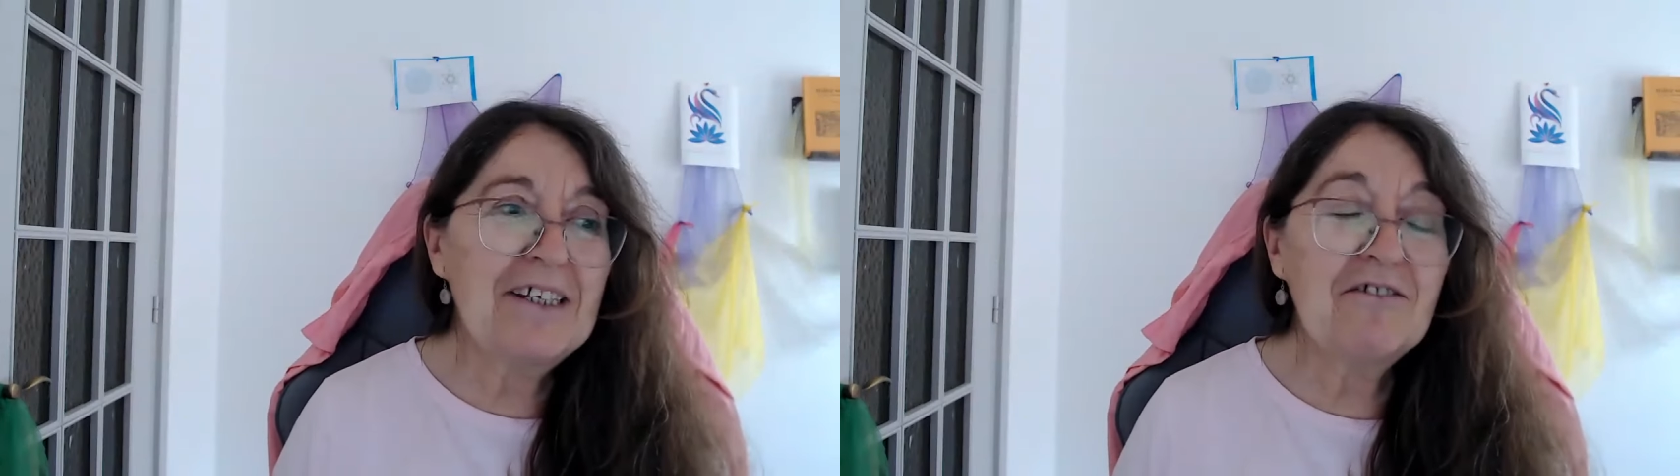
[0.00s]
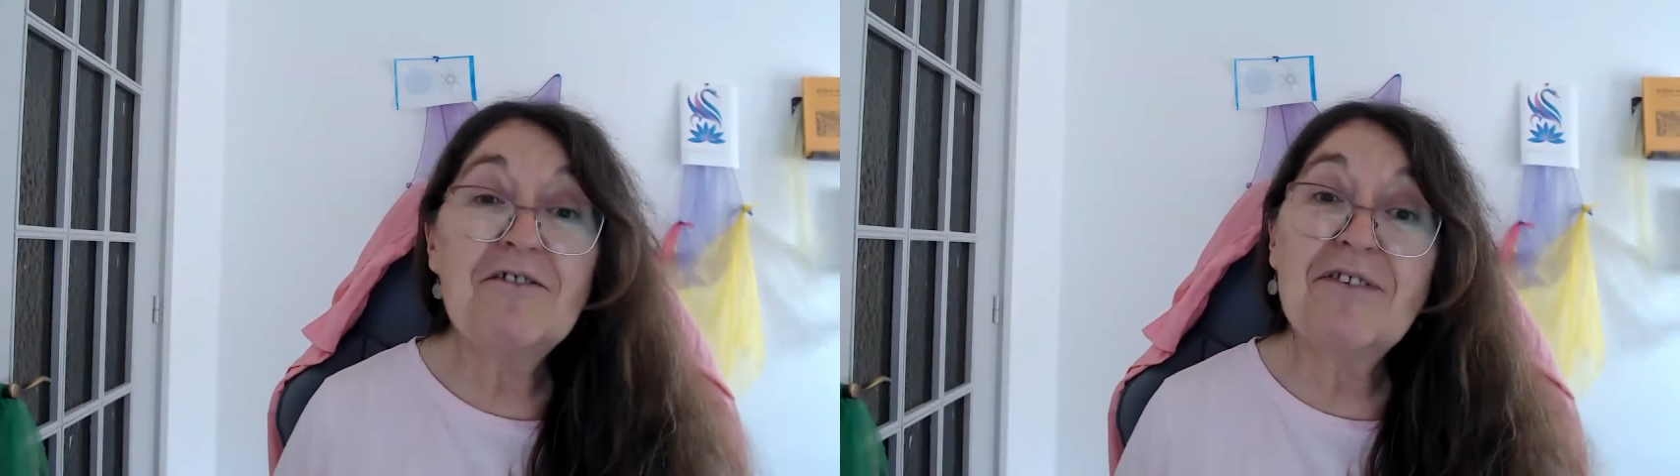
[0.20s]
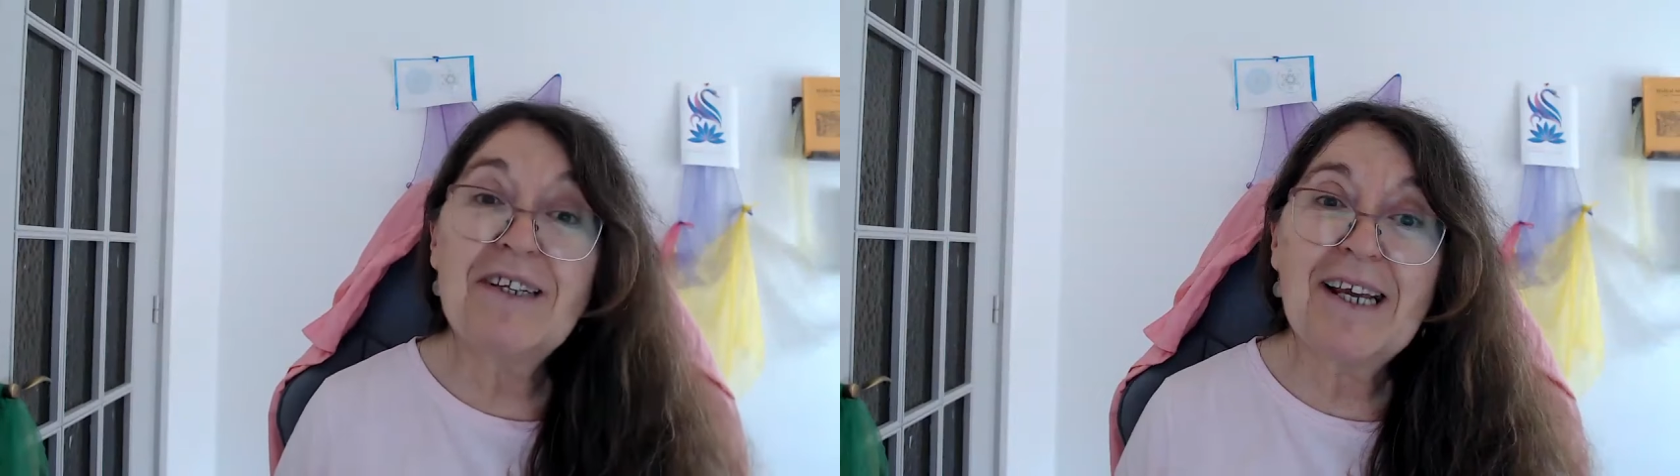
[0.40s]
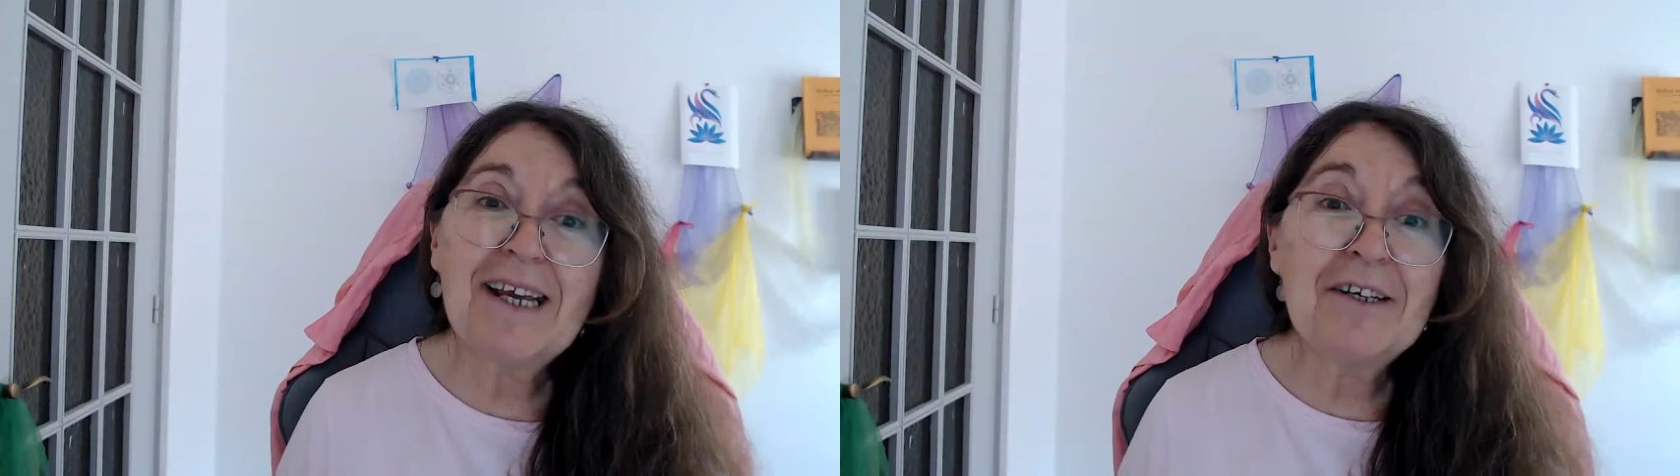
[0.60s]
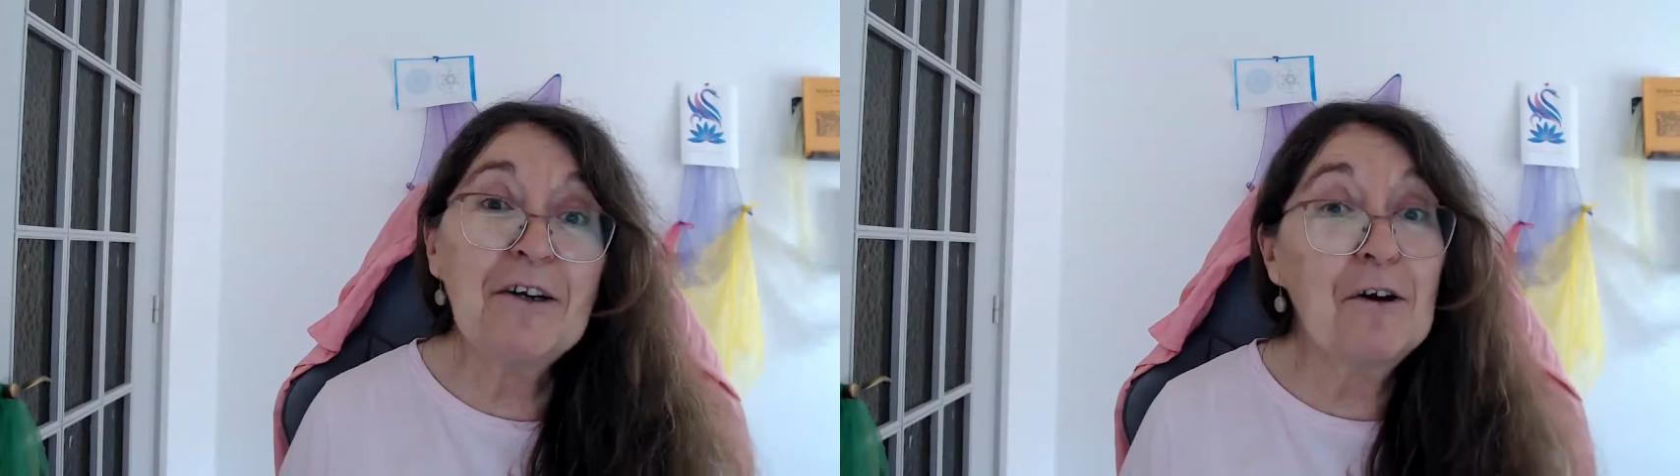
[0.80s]
this is the
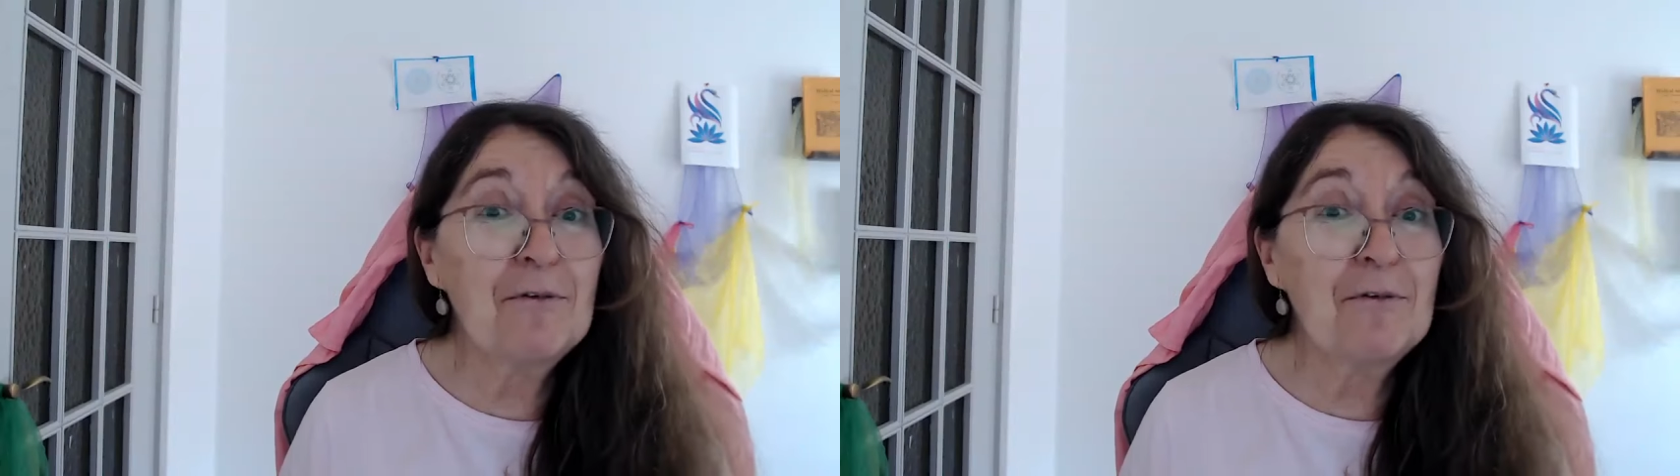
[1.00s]
end